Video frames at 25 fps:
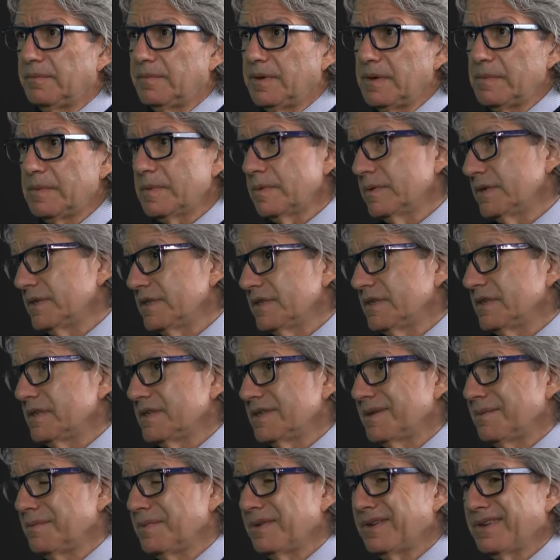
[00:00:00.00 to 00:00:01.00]
People want to see
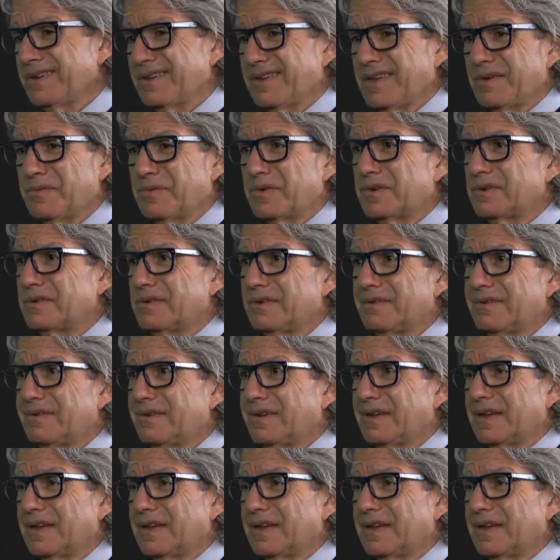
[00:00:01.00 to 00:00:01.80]
stability. They want